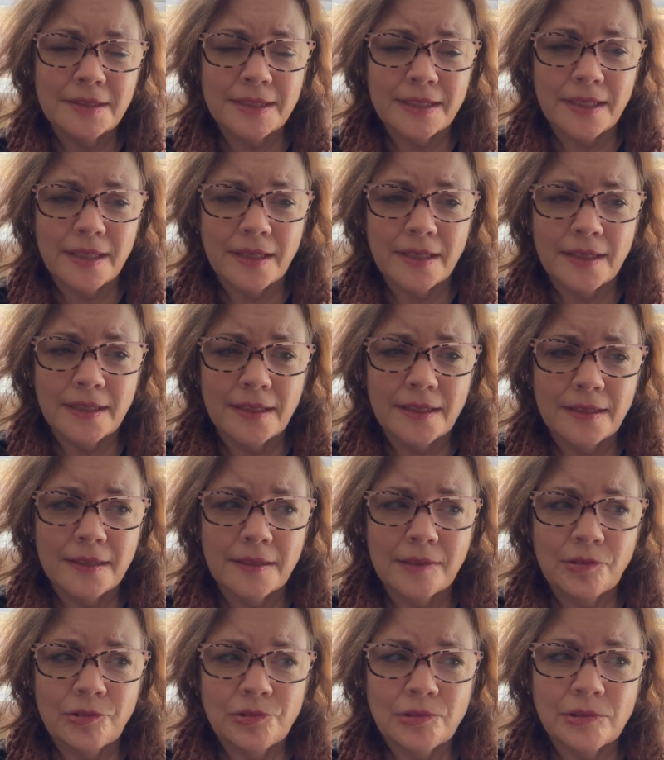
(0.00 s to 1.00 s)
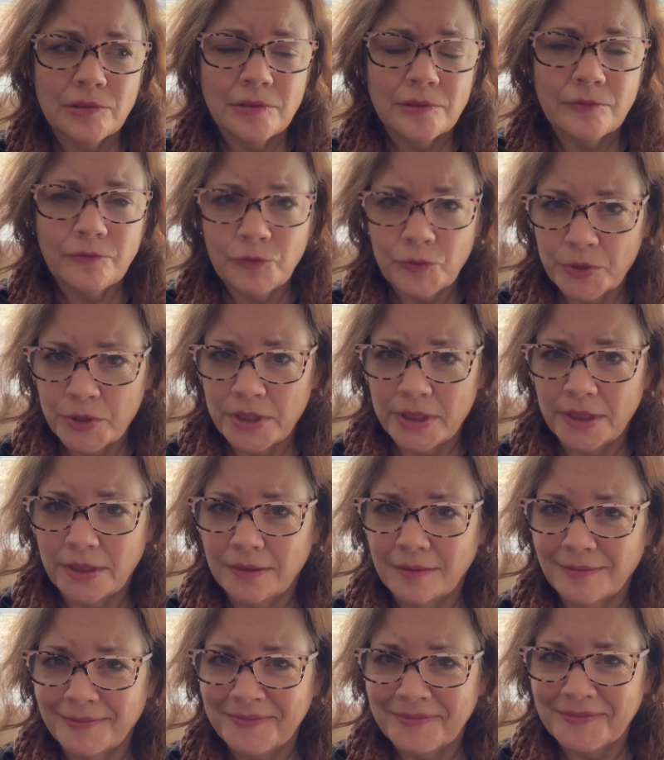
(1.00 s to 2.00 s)
day 14,
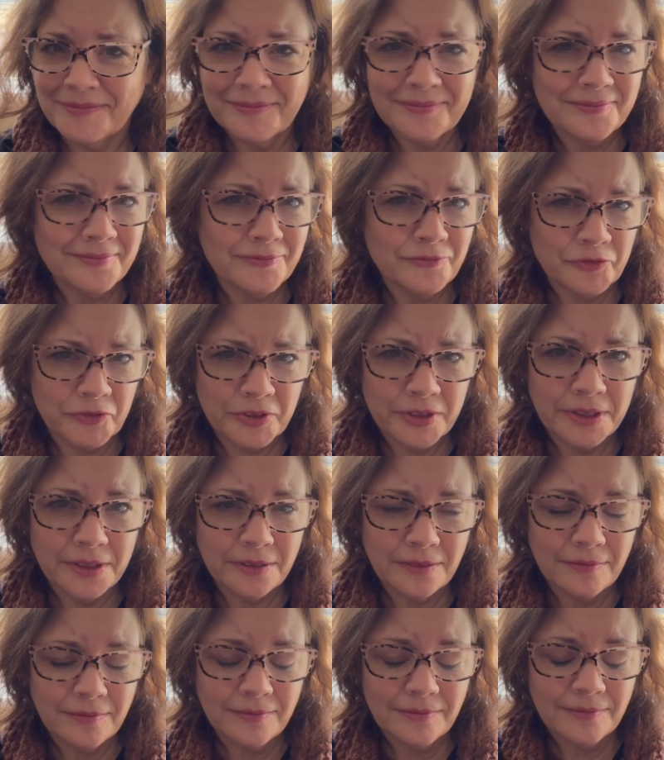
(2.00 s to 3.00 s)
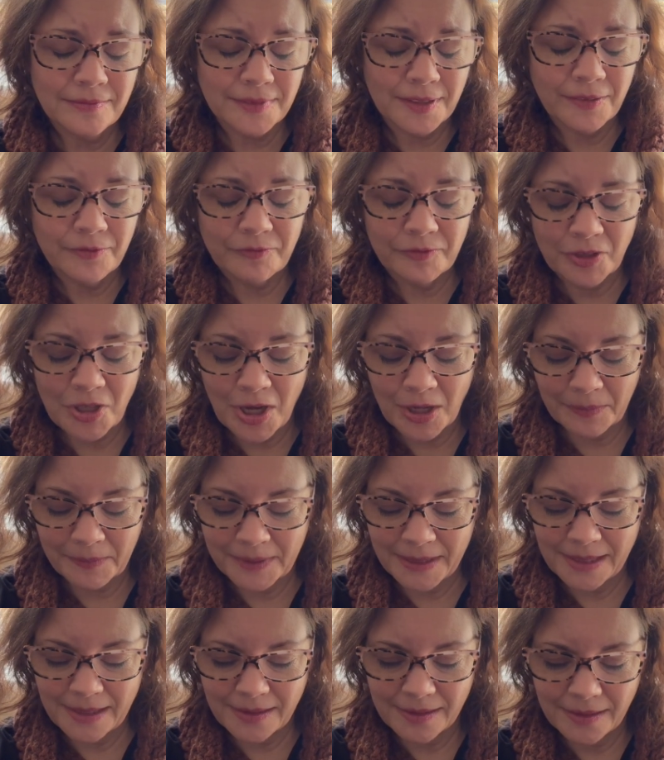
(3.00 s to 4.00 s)
14 of
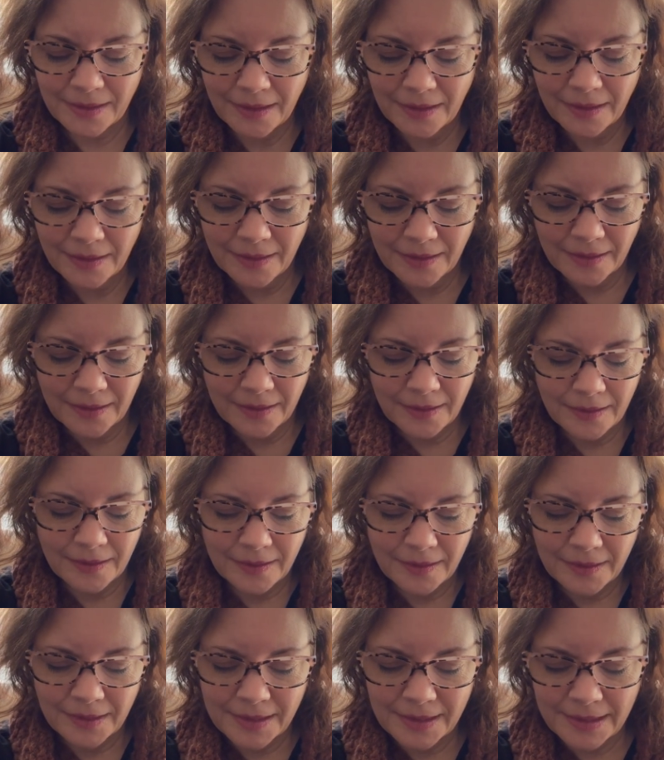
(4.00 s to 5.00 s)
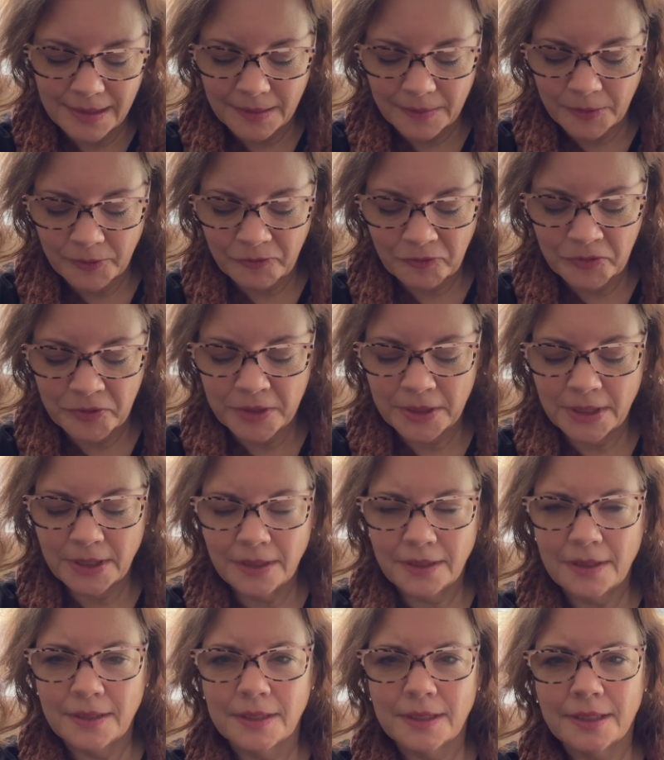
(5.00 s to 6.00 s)
Vlogmas, December
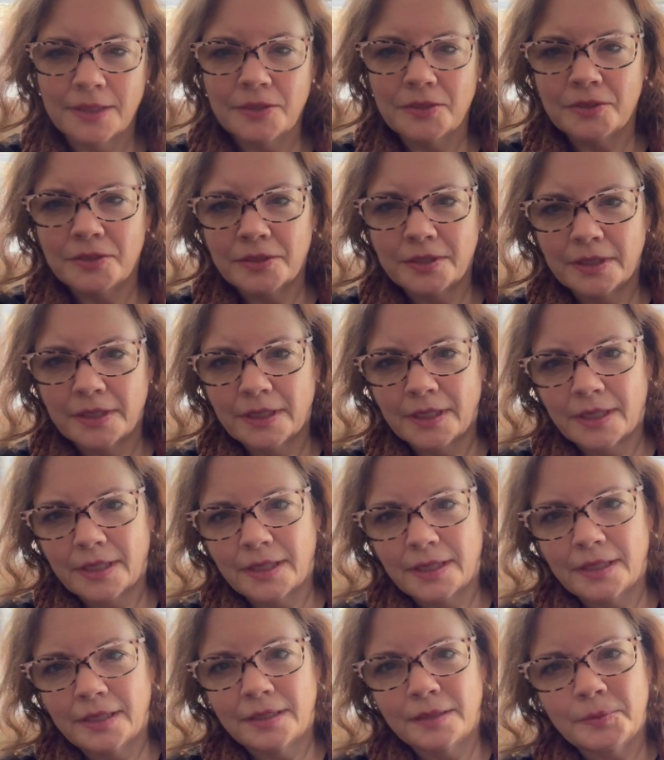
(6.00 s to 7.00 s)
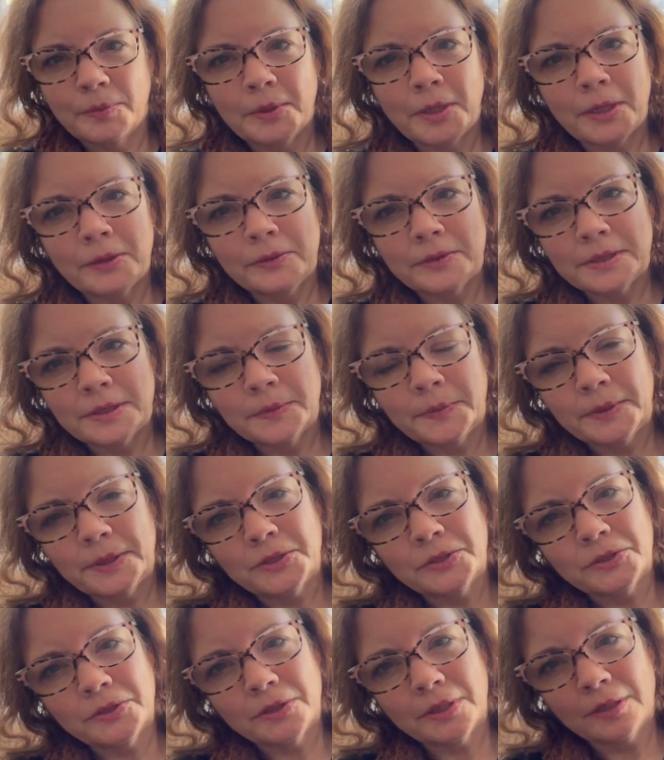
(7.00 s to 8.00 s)
14th. I just took a progress
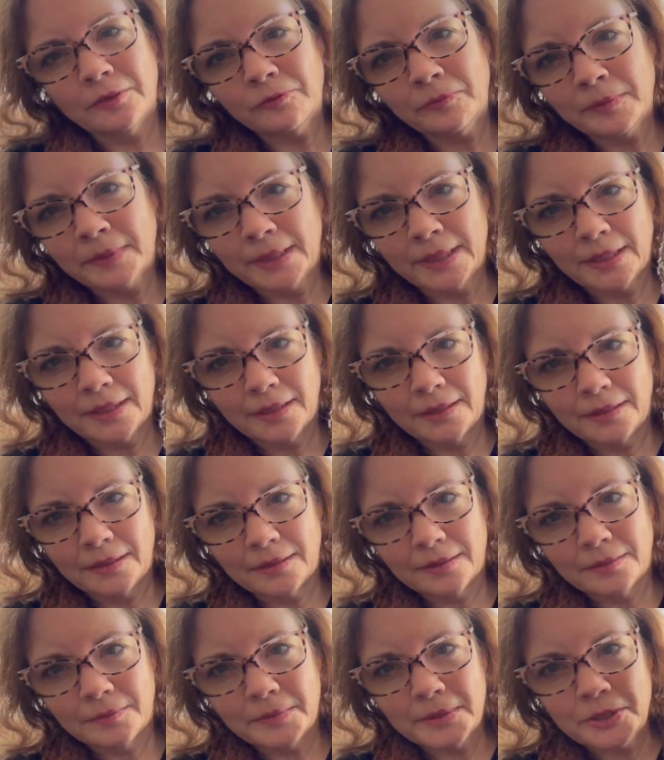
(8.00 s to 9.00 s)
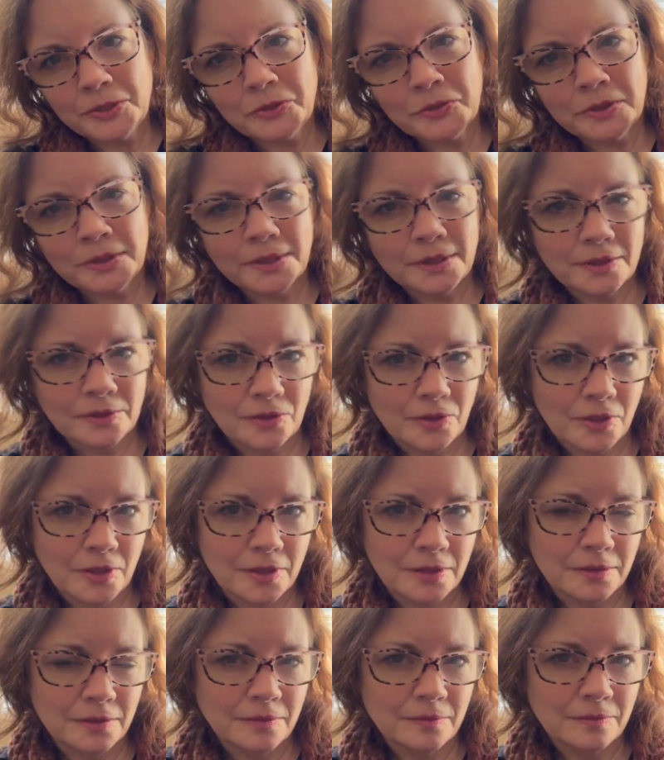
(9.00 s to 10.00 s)
picture of my mystery knit
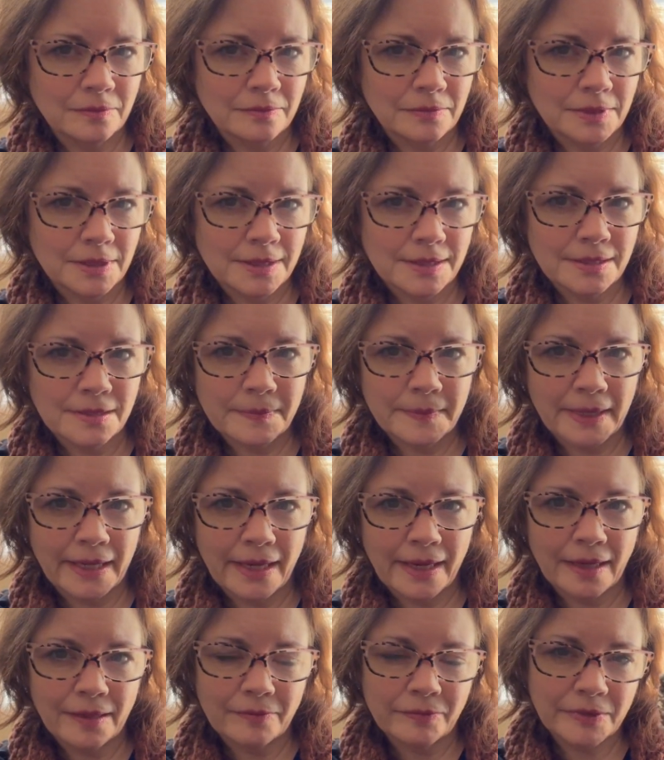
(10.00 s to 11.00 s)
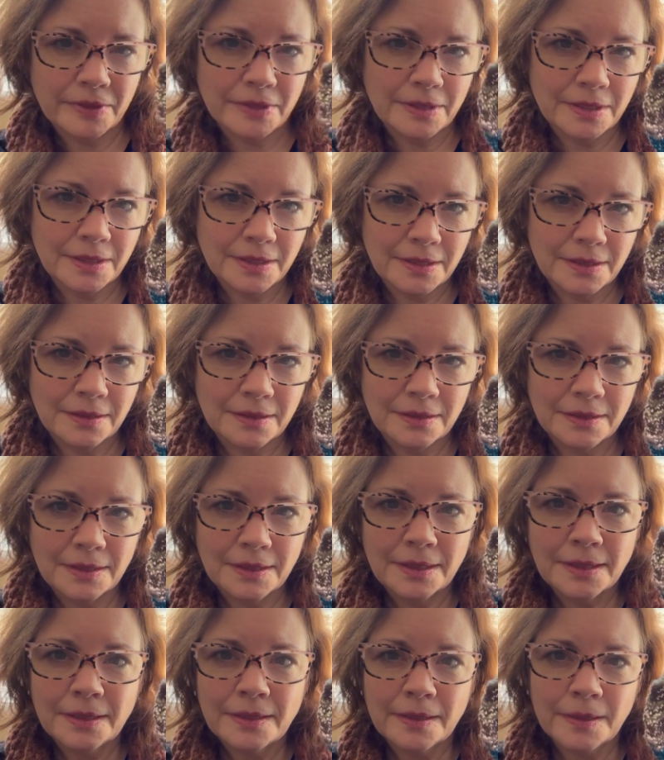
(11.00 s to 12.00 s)
along. This is my advent knitting.
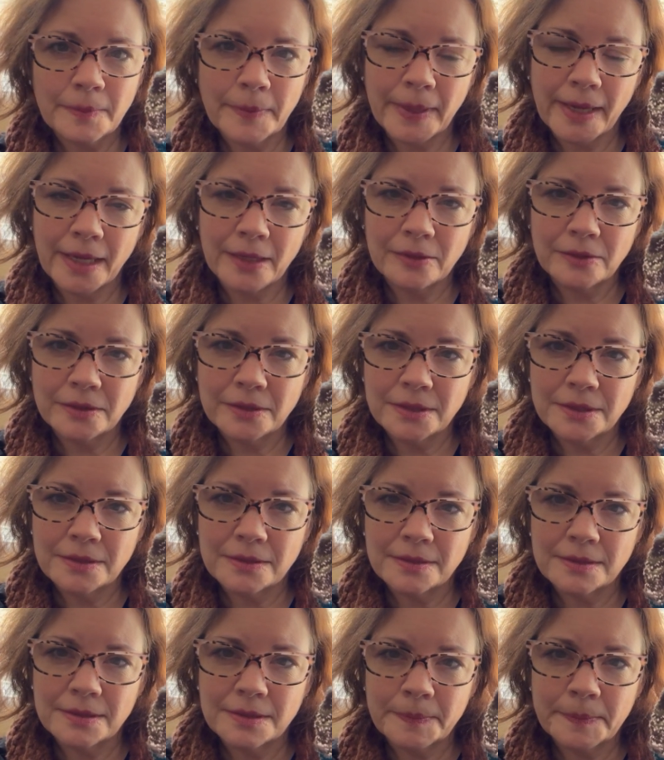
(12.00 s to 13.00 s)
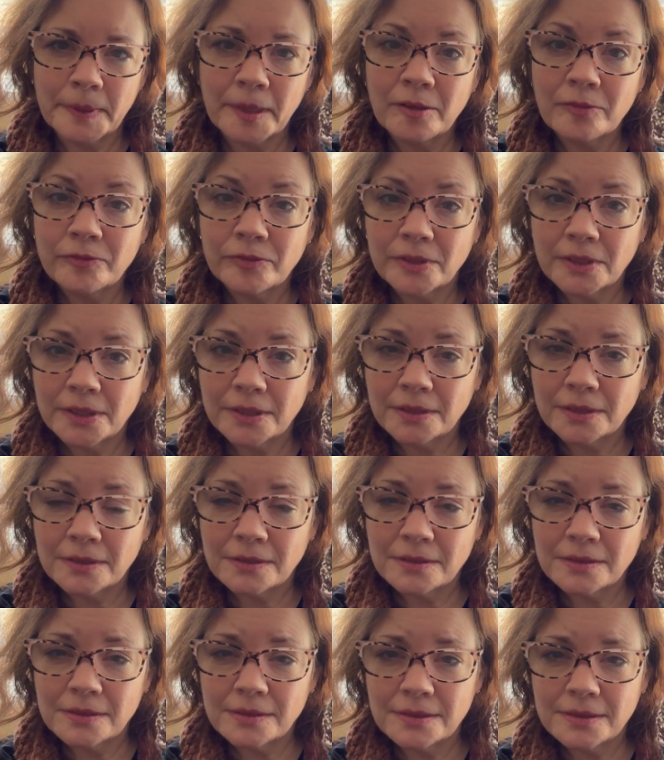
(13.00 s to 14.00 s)
The pattern is
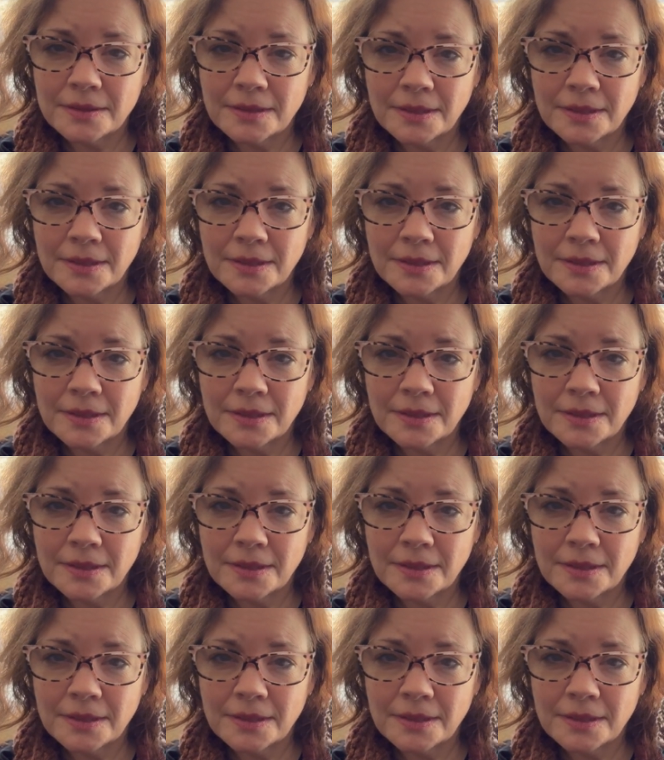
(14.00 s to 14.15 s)
Pufflings.